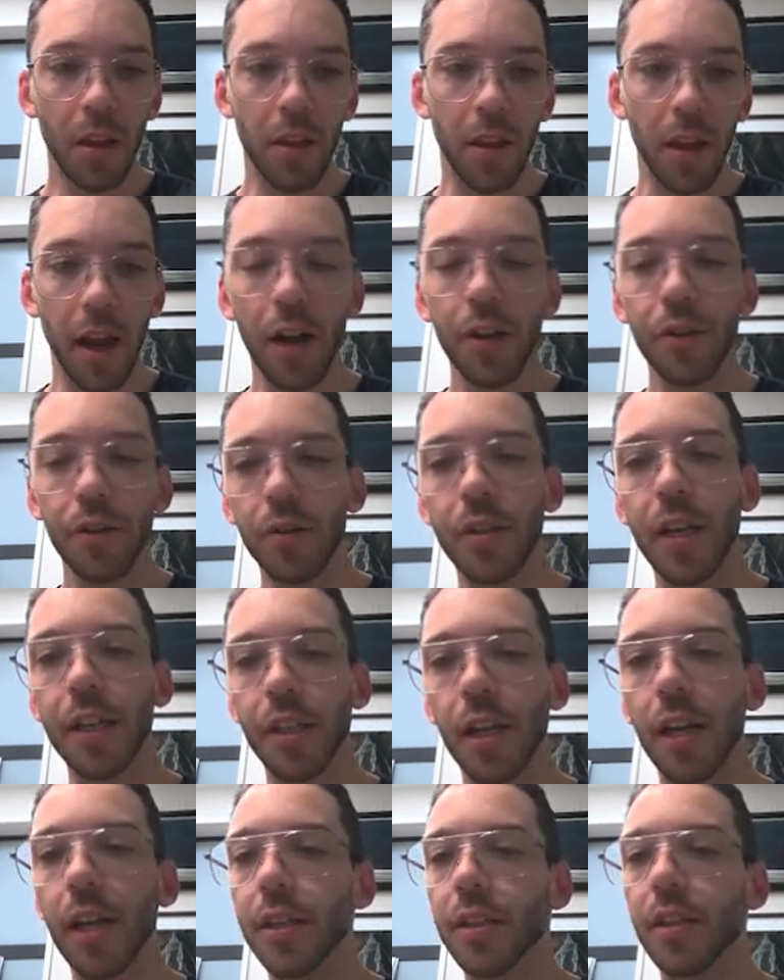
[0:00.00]
The answer is
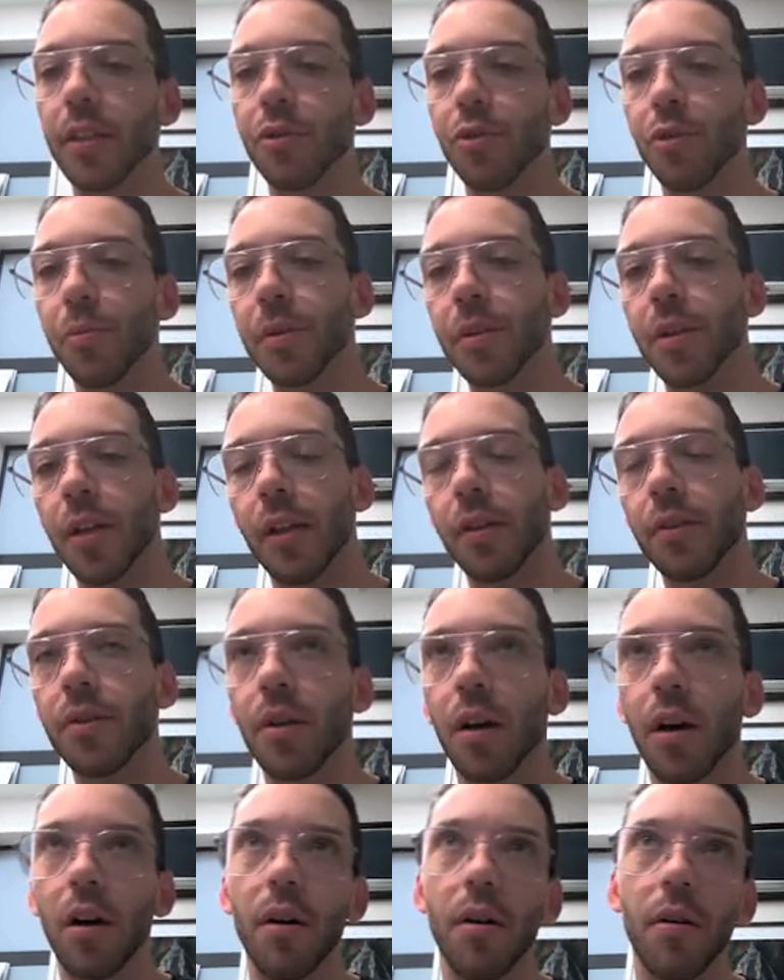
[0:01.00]
actually less than 2%.
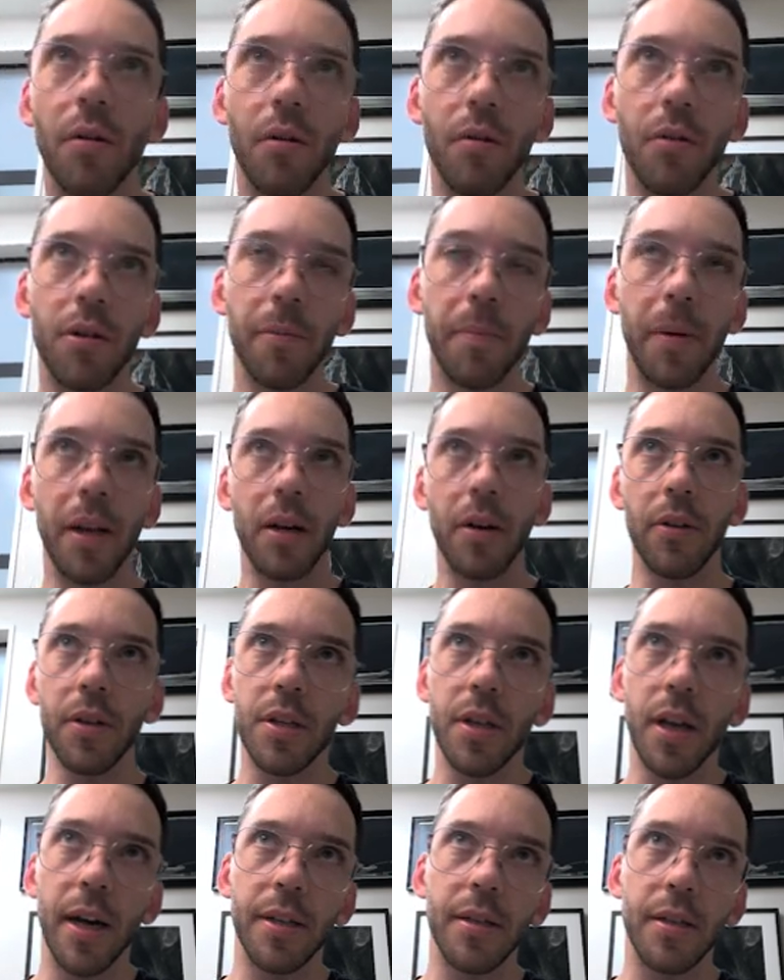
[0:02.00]
So depending on the
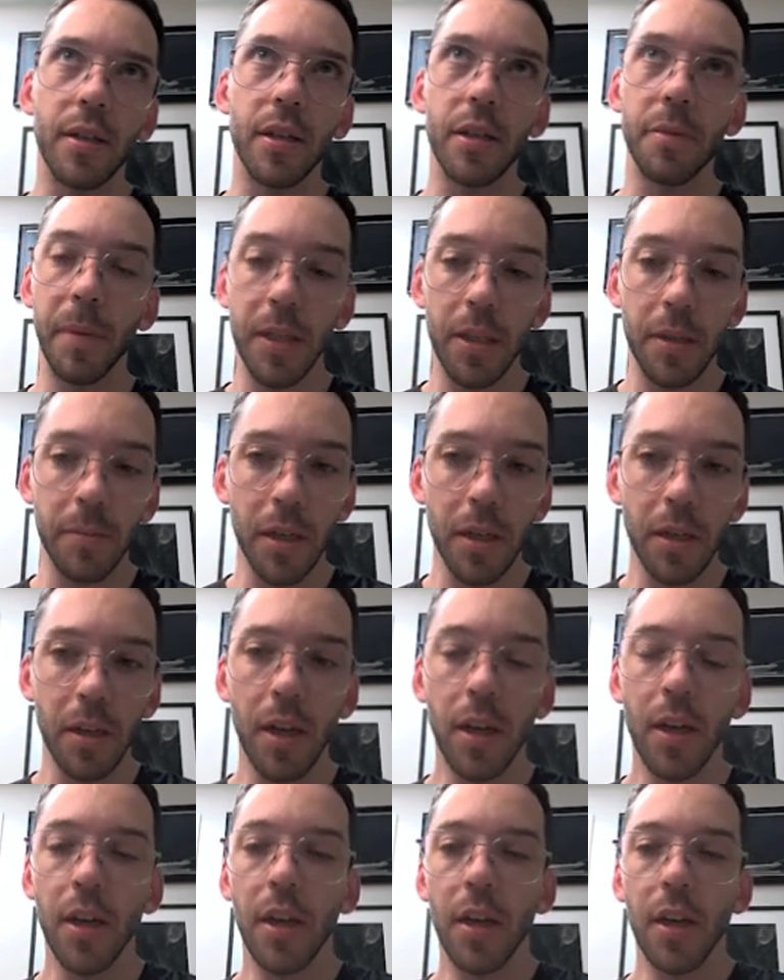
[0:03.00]
size of the specimen,
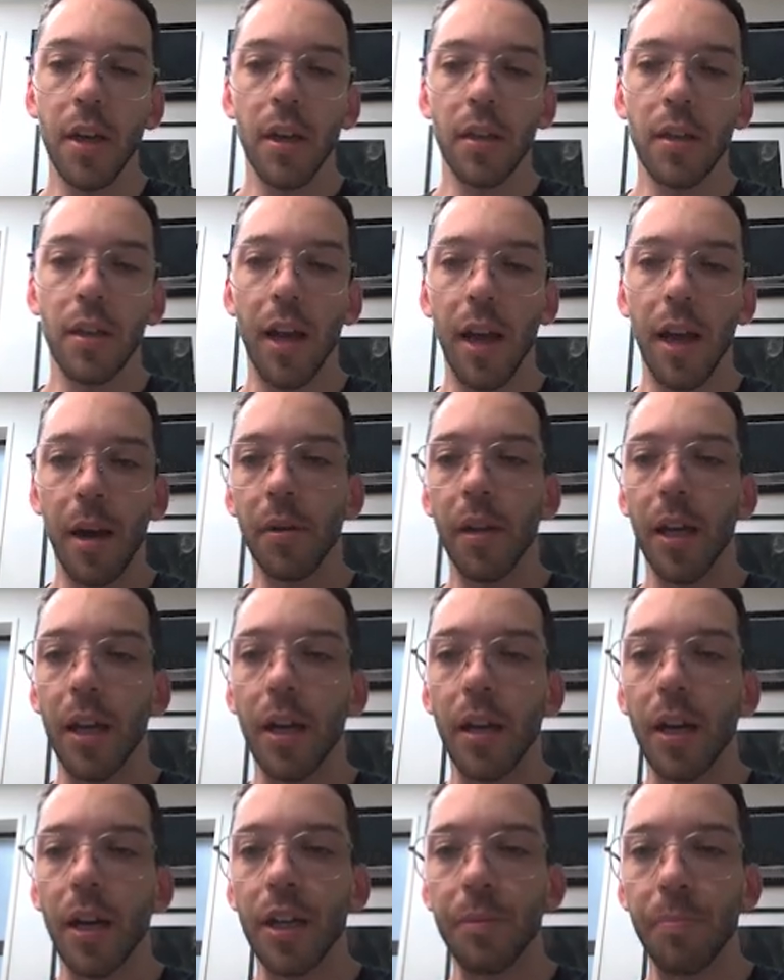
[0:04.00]
the lab will
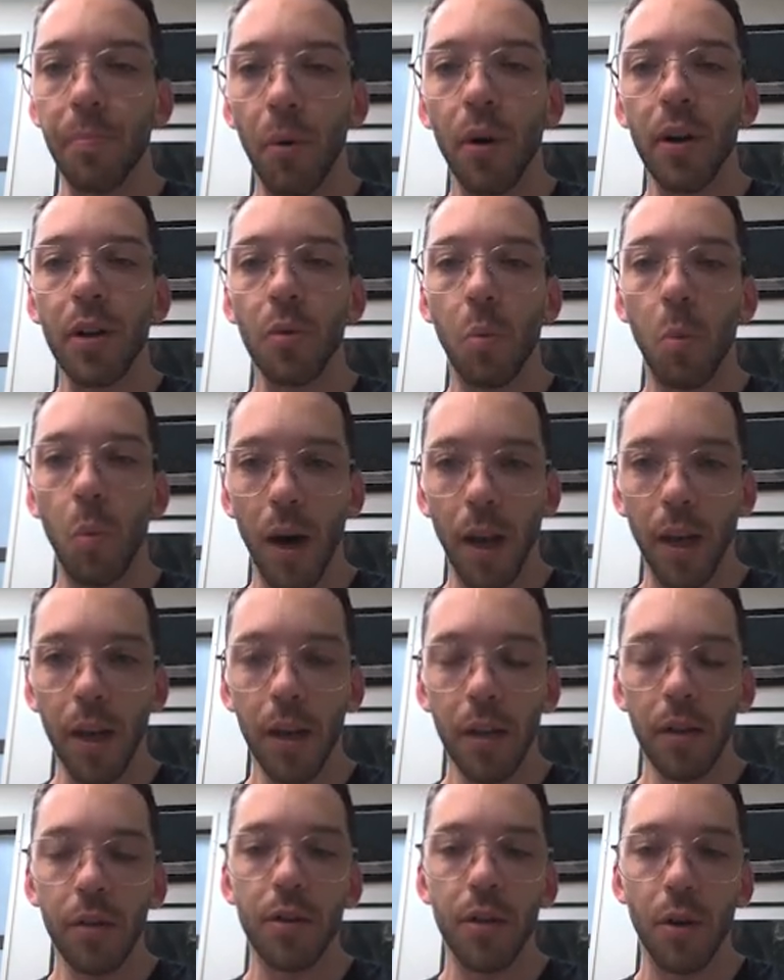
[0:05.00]
analyze
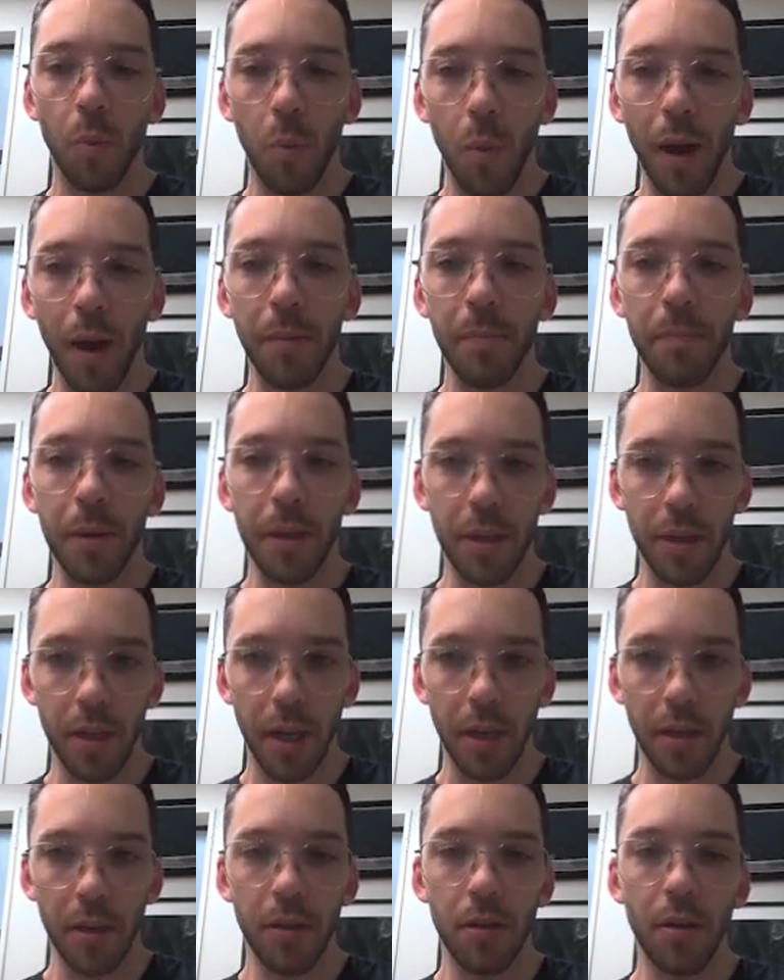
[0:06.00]
0.1 to
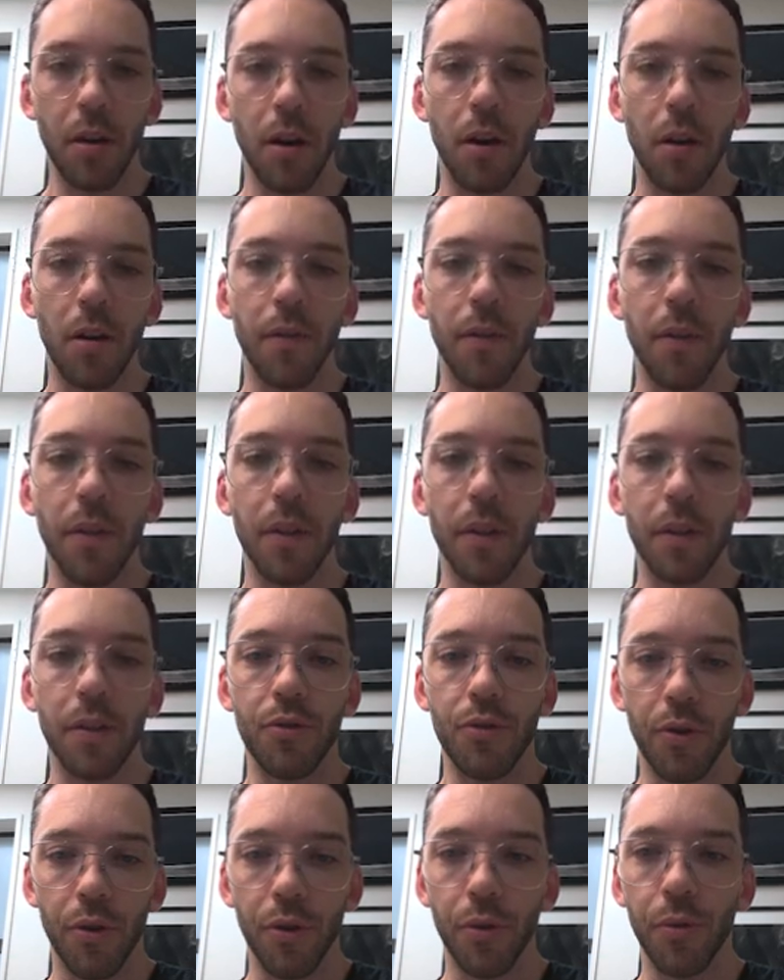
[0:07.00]
1% of the
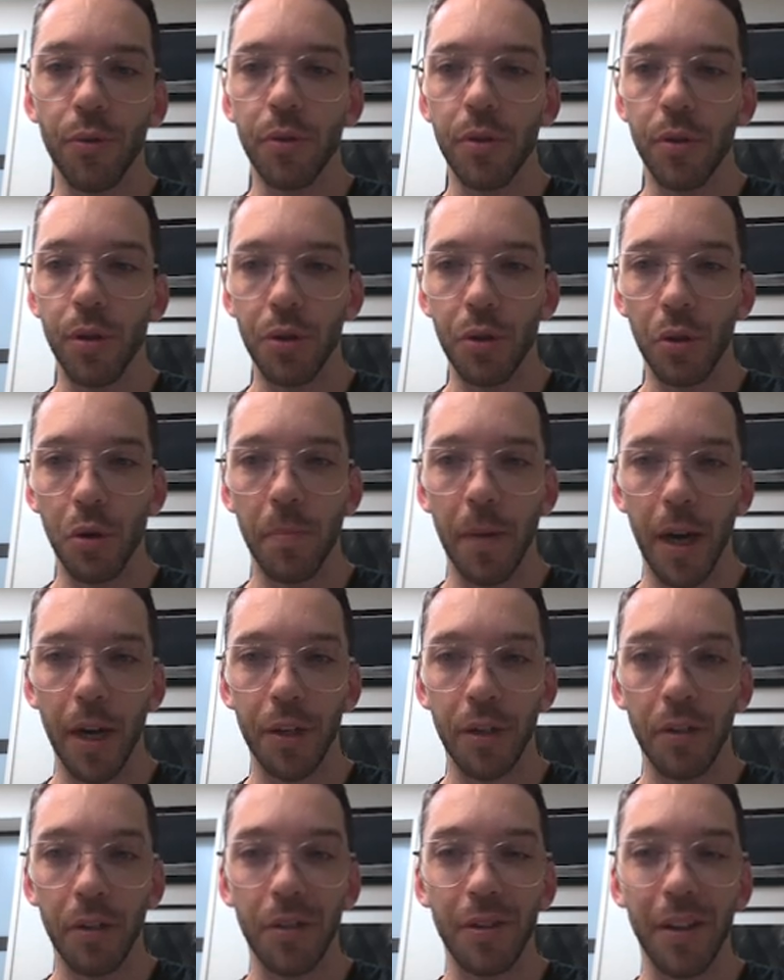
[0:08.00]
true surgical
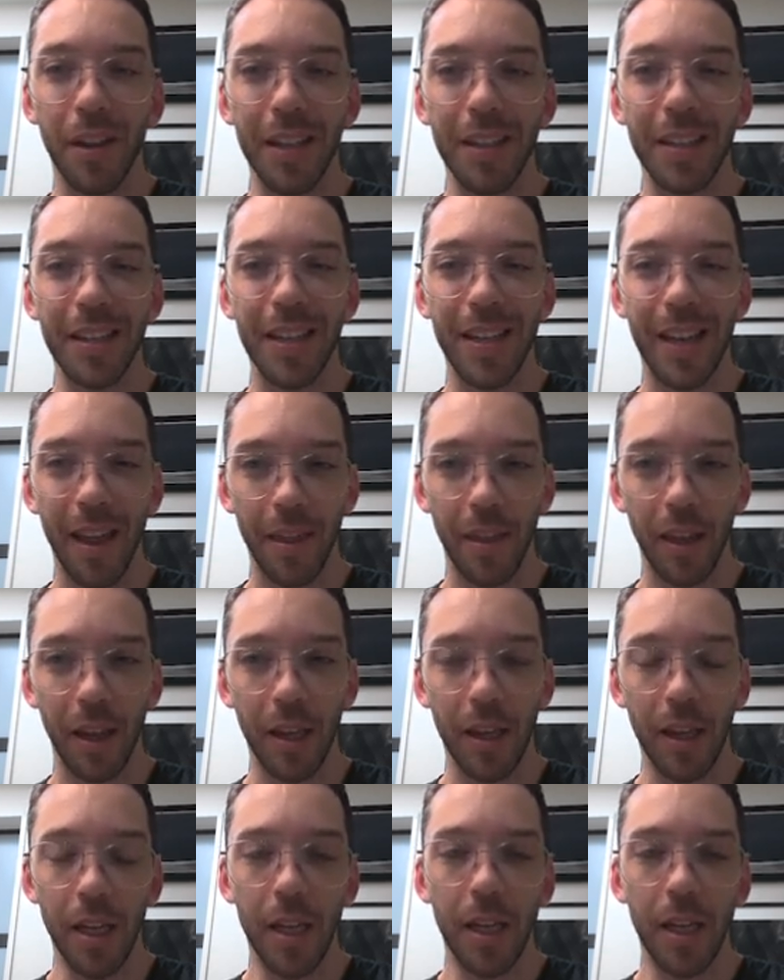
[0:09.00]
margin. So that's nothing.